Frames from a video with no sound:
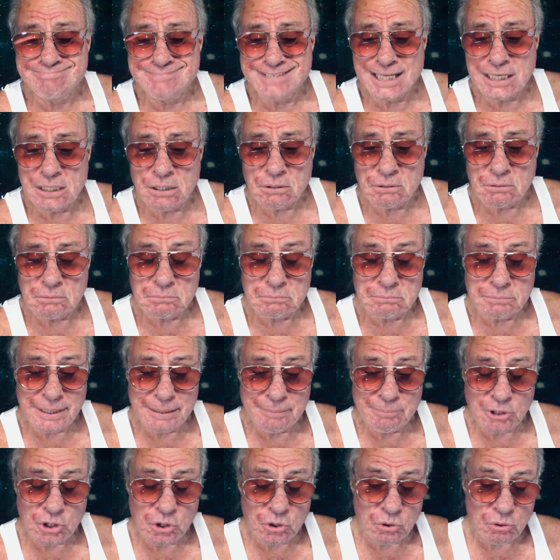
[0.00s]
You know,
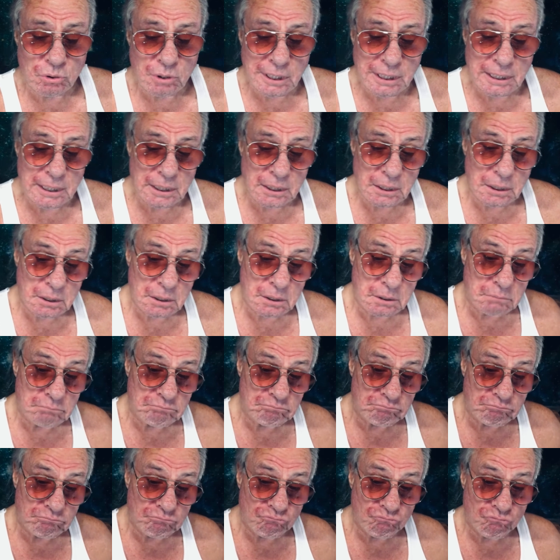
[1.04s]
people who uh,
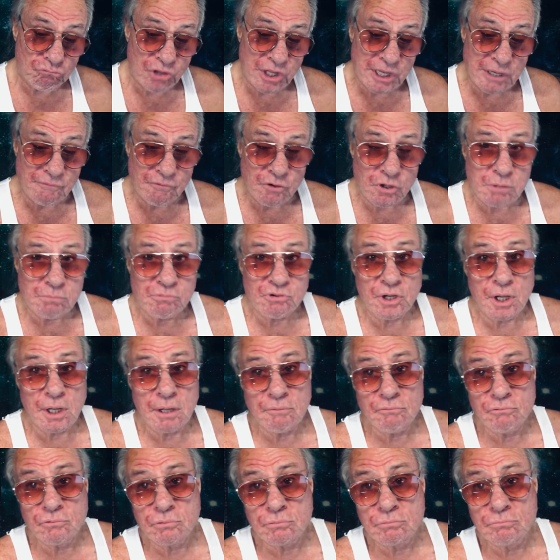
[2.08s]
think for
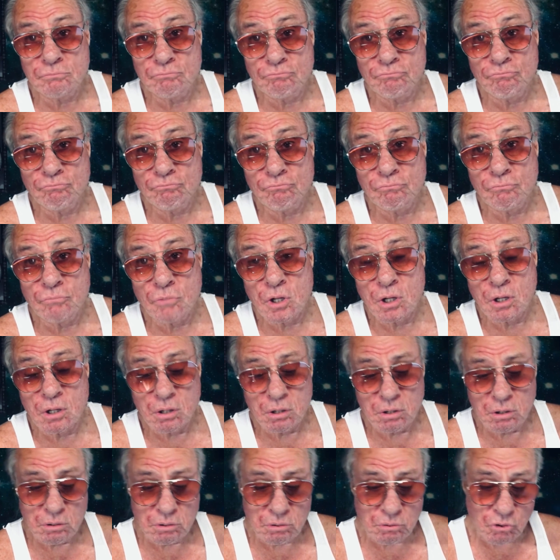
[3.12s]
themselves,
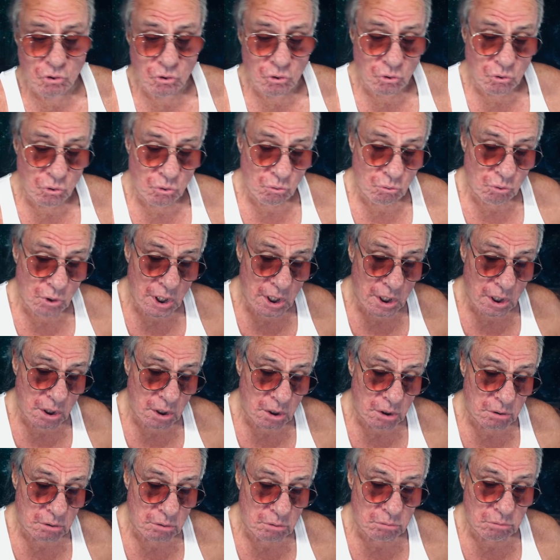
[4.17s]
who
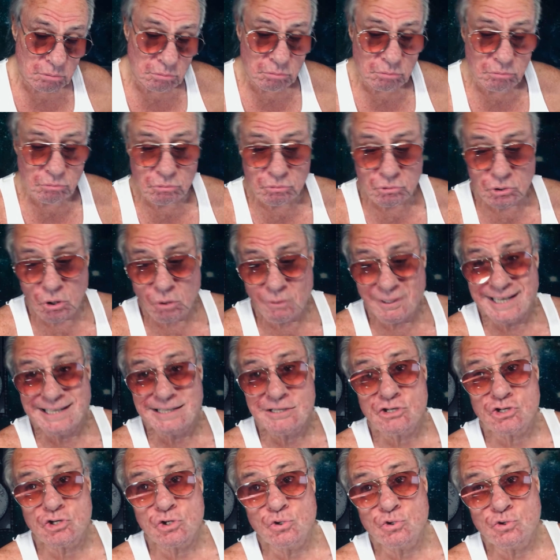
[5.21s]
uh, don't let
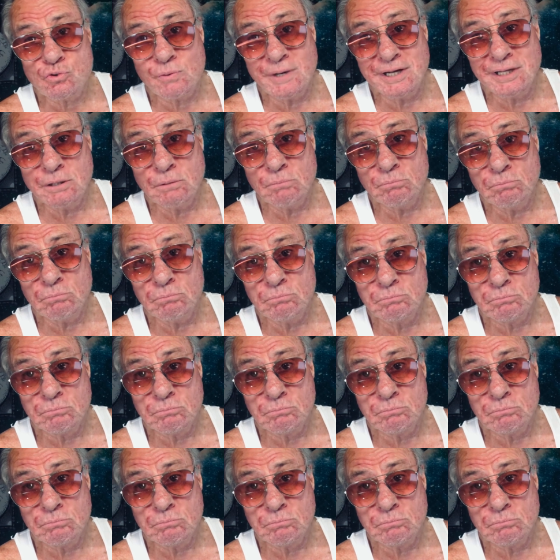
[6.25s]
the suits run them.